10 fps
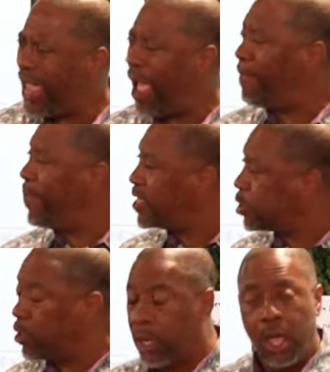I've been
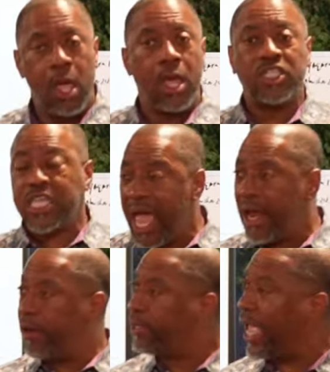told you.
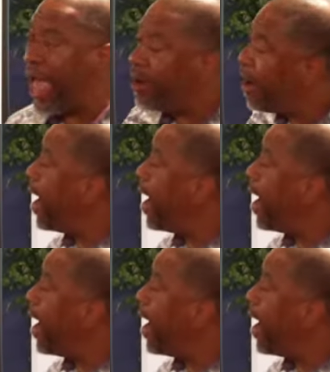Talented. Gotta like